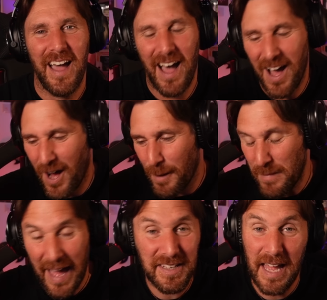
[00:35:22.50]
Um,
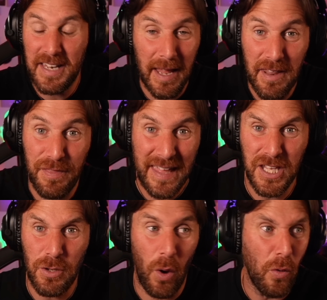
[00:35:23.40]
and, and, and thank
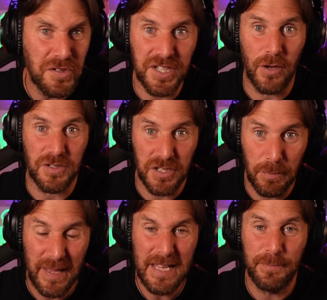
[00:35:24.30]
you also to the
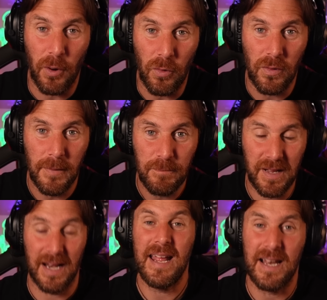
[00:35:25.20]
people
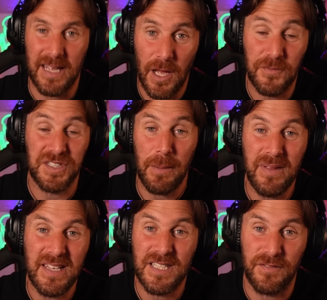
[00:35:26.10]
clearly have sent me
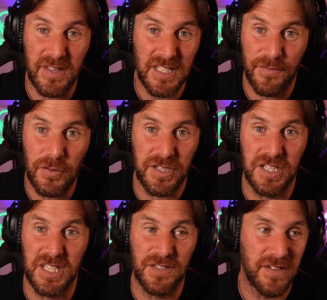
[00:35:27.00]
this this
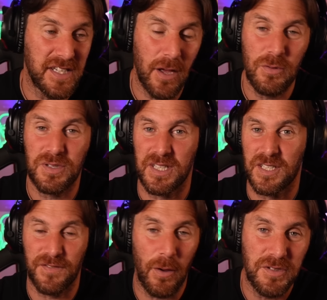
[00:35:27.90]
footage, these videos, these
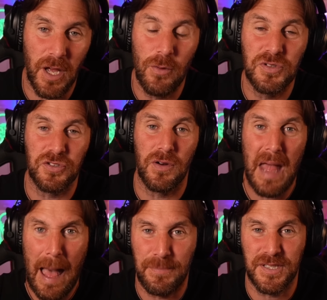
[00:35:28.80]
photos. You're an
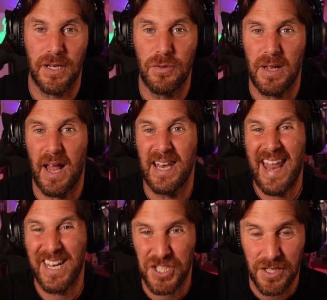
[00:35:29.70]
absolute
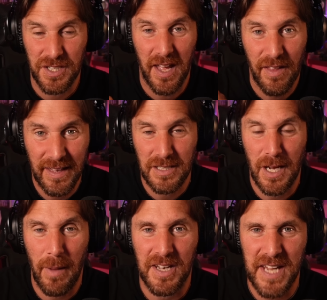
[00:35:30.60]
legend. Thank you so
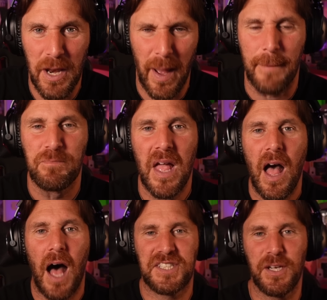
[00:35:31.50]
much. Anyway,
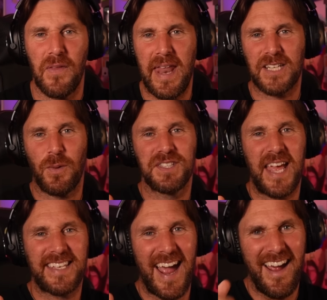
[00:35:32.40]
I'll see you on the next one.
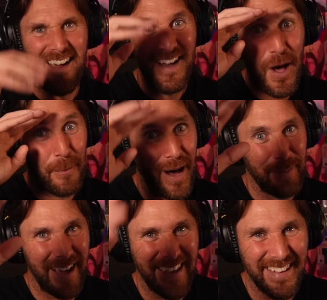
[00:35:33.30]
Take care. Bye
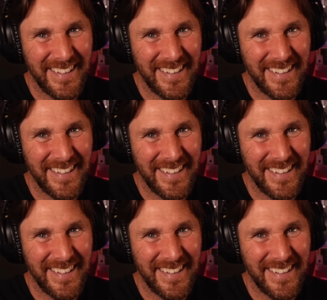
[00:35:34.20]
bye.